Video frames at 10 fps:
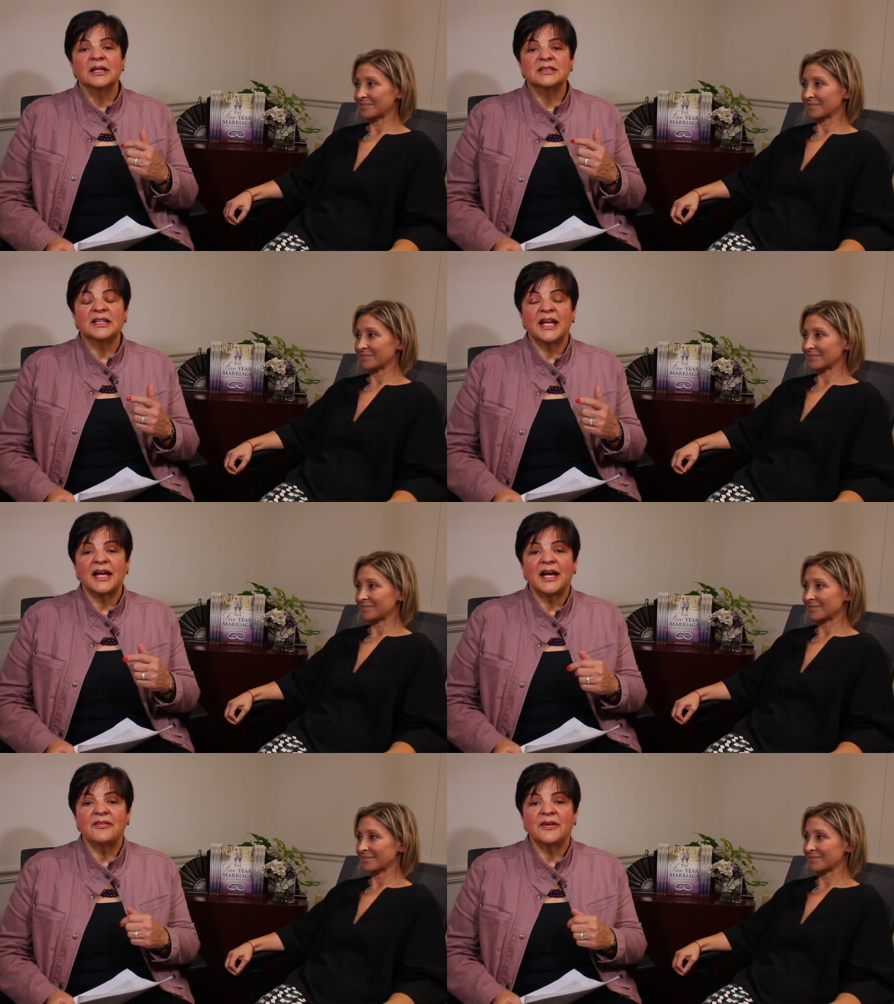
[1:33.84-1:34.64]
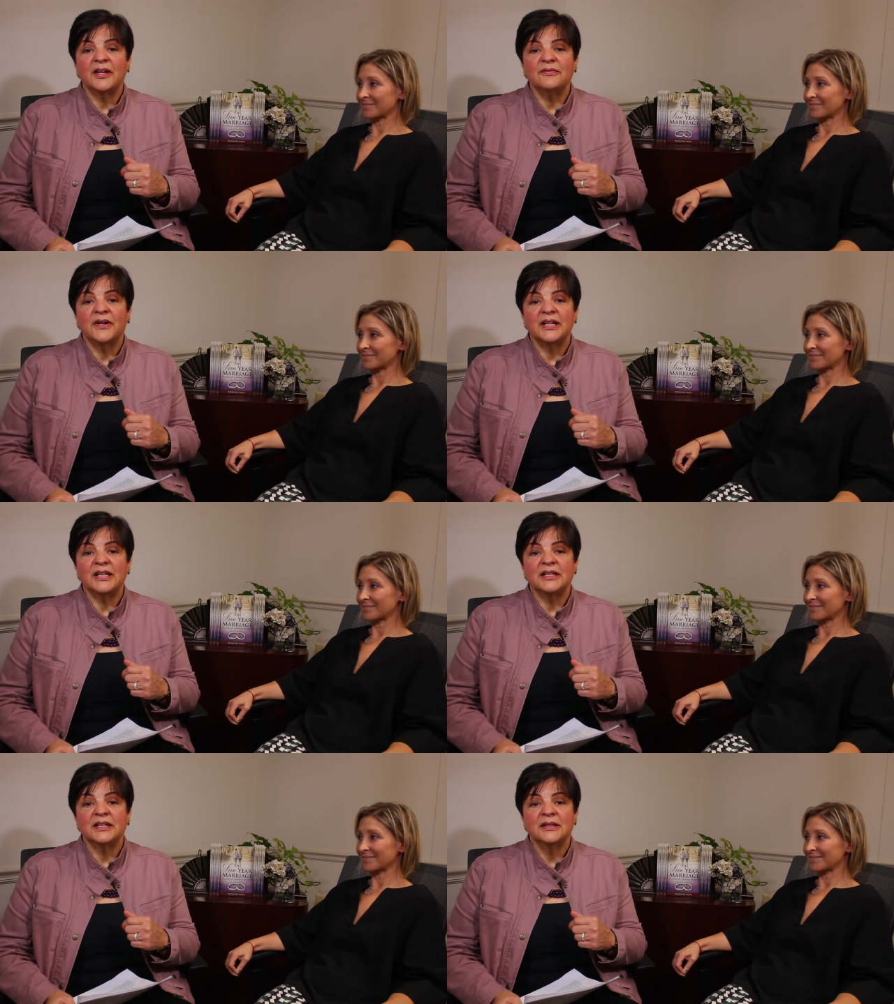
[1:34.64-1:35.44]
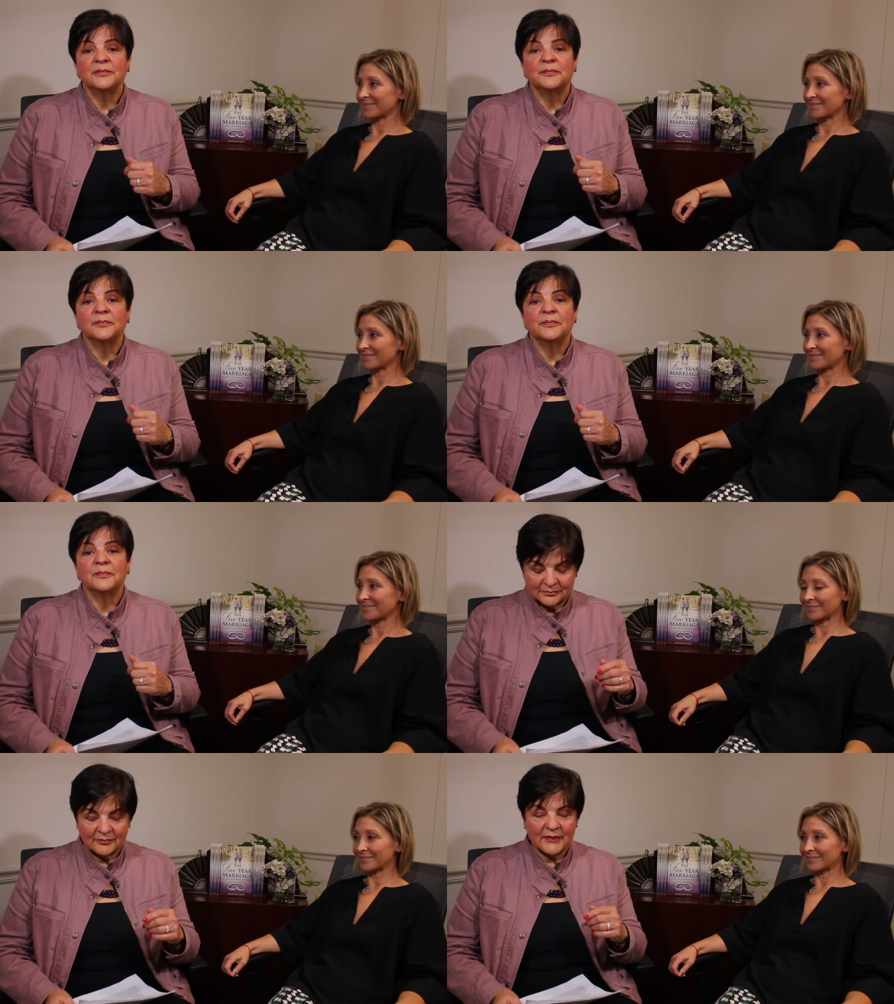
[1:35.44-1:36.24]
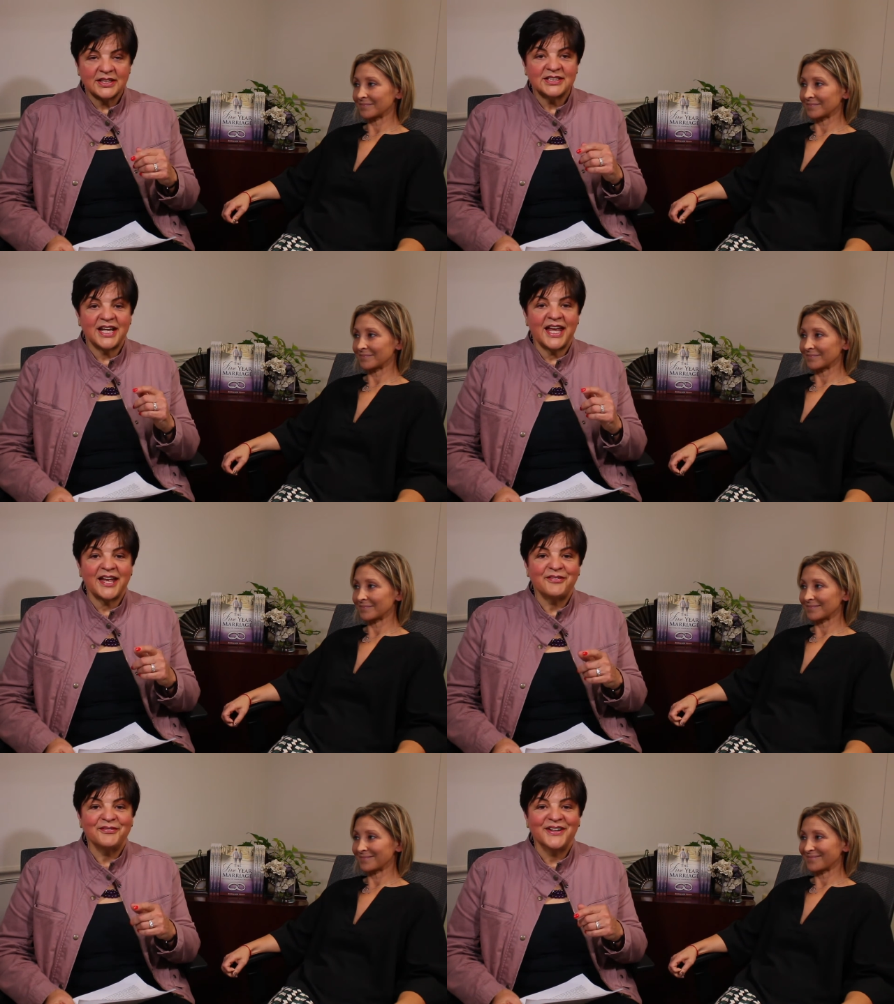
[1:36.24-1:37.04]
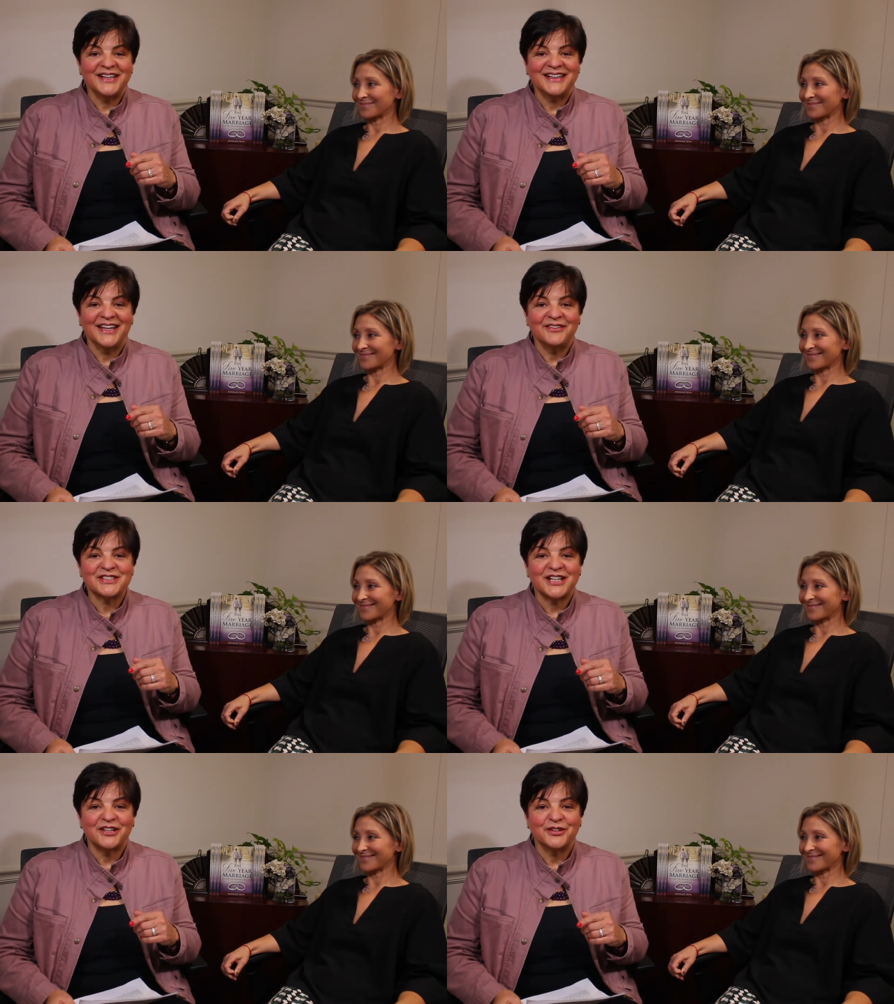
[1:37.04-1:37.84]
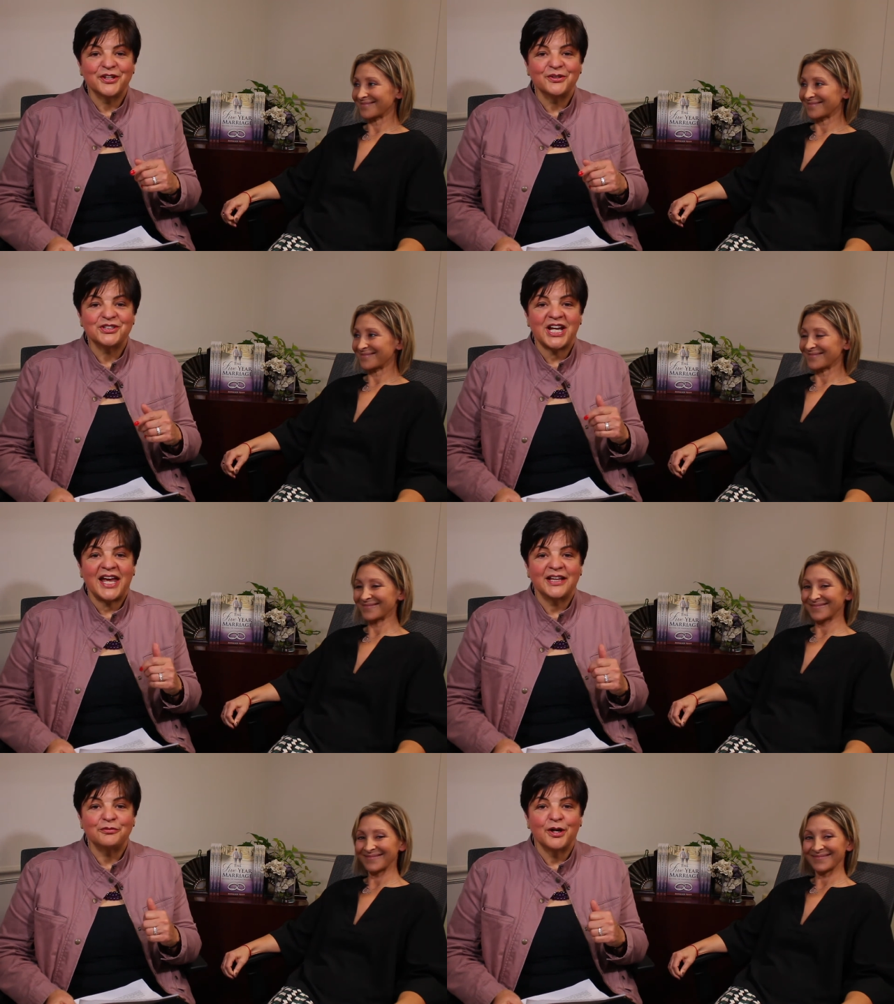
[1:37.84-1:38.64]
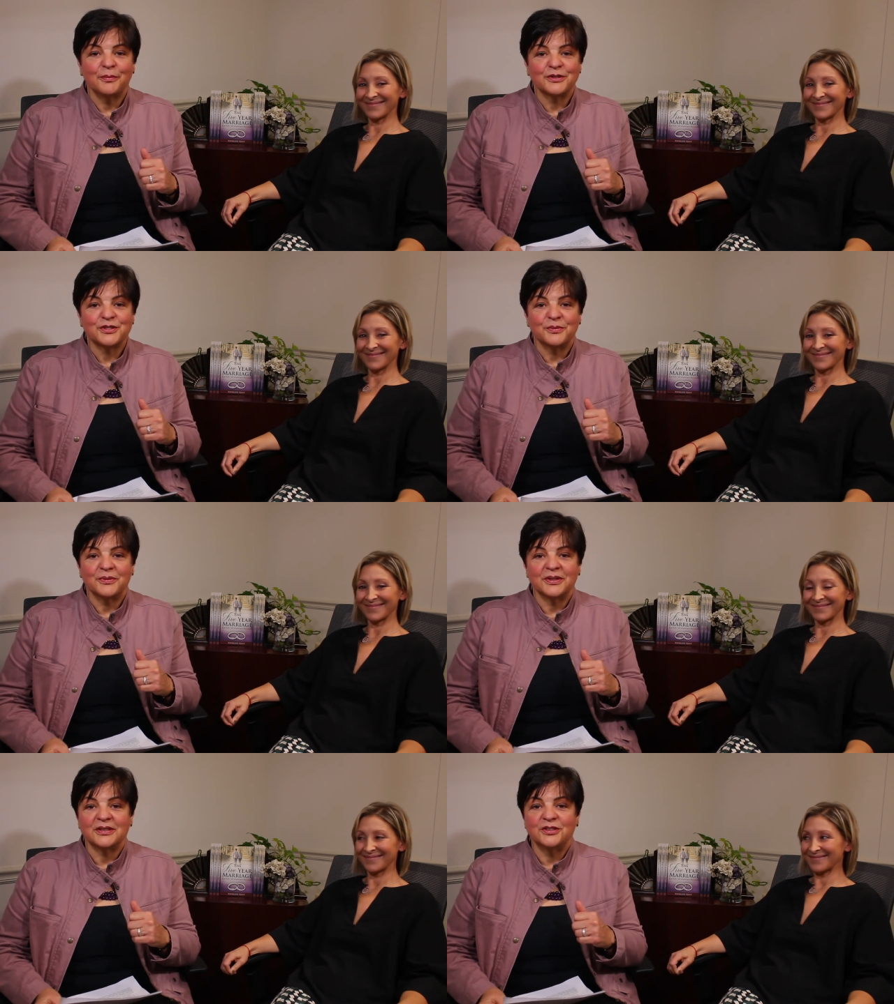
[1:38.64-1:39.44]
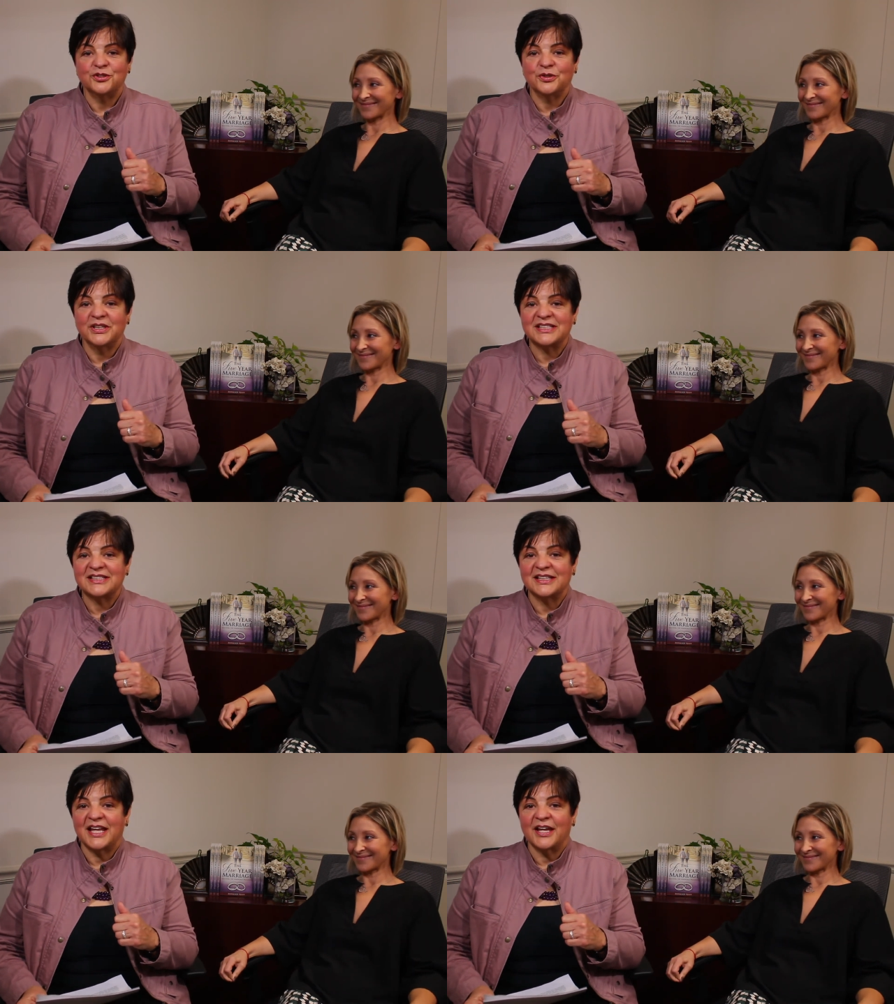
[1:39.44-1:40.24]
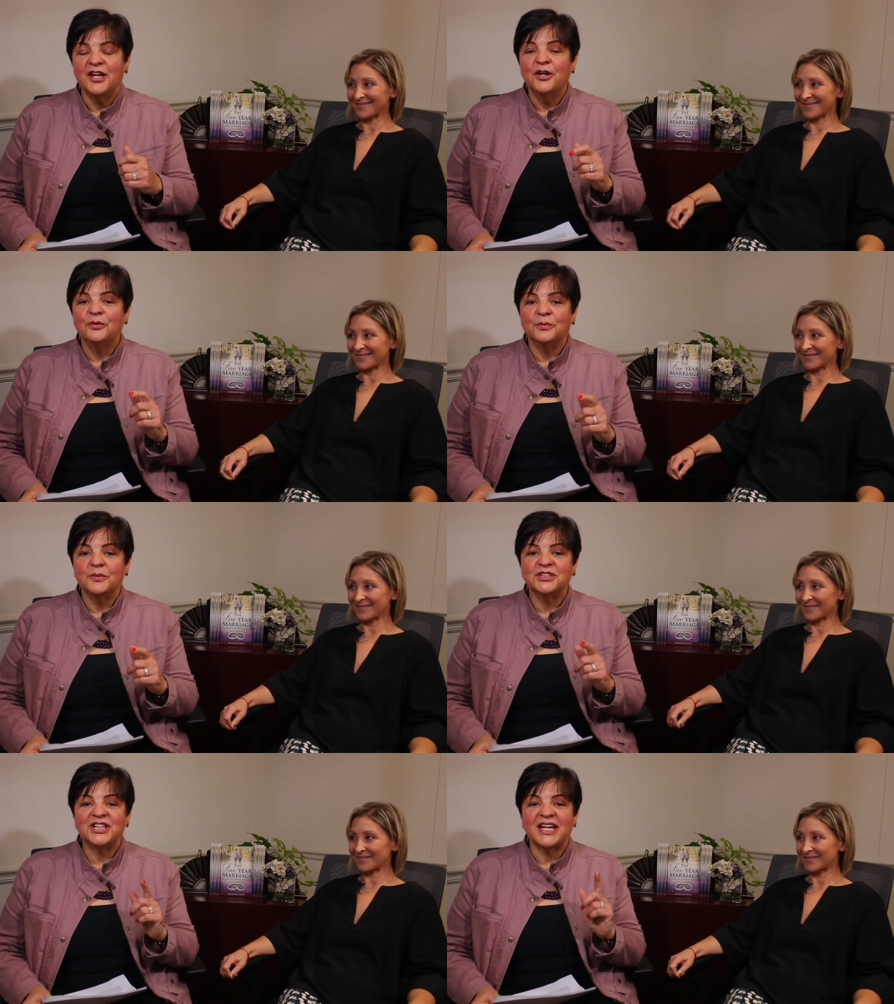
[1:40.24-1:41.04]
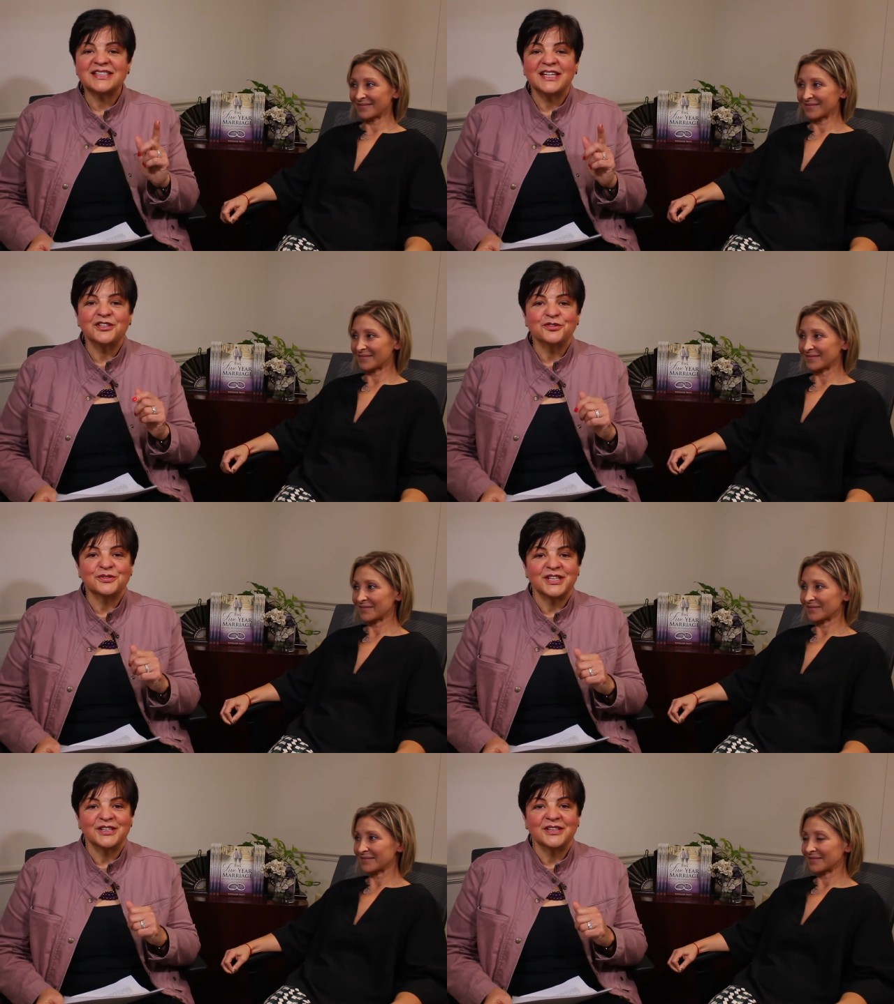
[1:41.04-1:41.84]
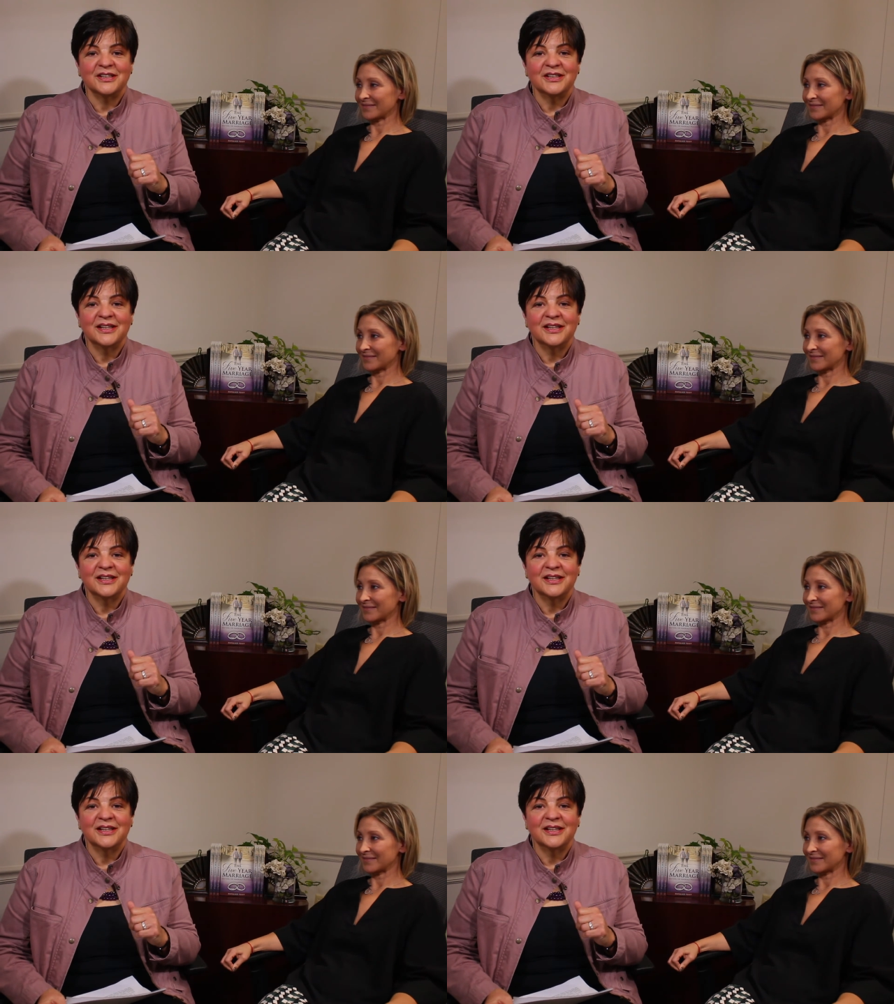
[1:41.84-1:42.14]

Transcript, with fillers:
Speaker 1: Today I've invited Today I've invited lifestyle coach Allie Roberts to join us today. She has an interesting